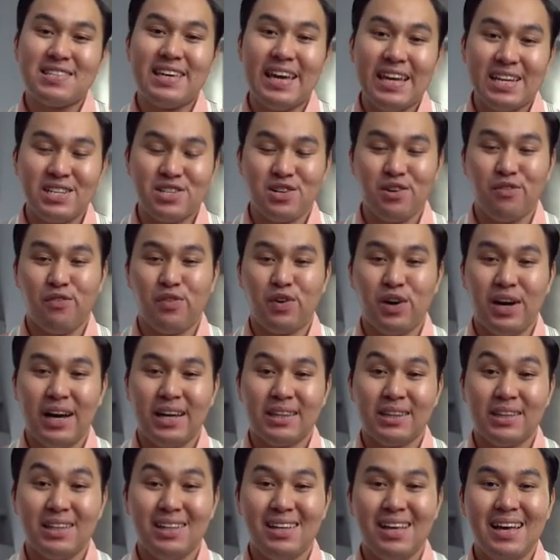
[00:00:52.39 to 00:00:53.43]
geisha
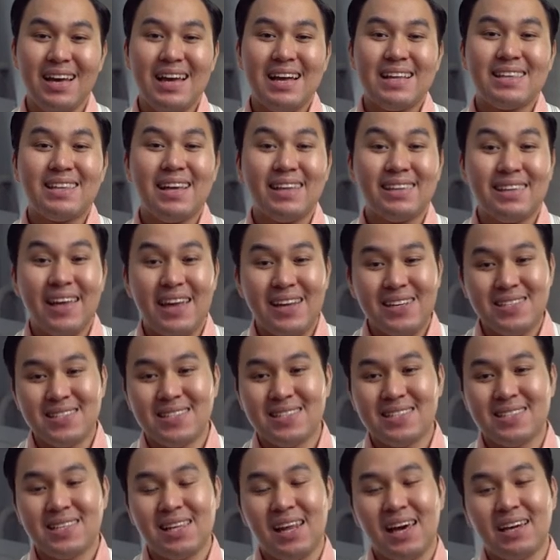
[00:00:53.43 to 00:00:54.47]
varietal that
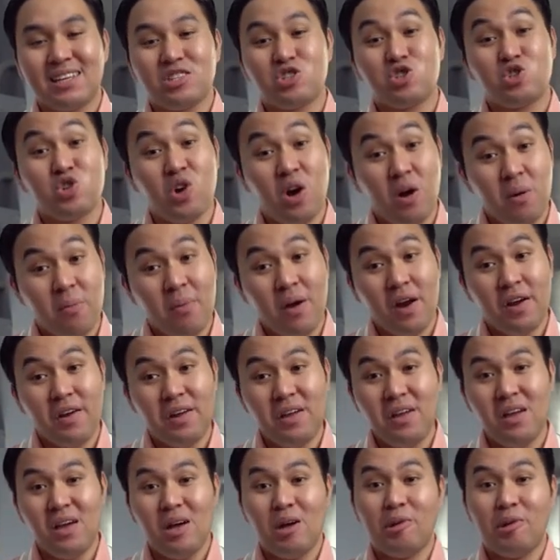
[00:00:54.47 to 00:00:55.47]
tastes like strawberry,